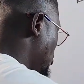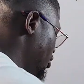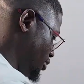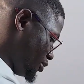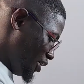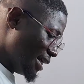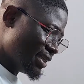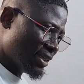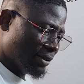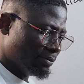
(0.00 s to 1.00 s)
was
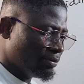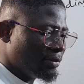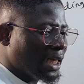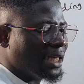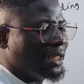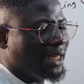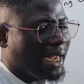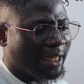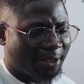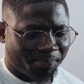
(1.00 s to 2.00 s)
suggesting
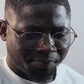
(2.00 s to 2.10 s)
that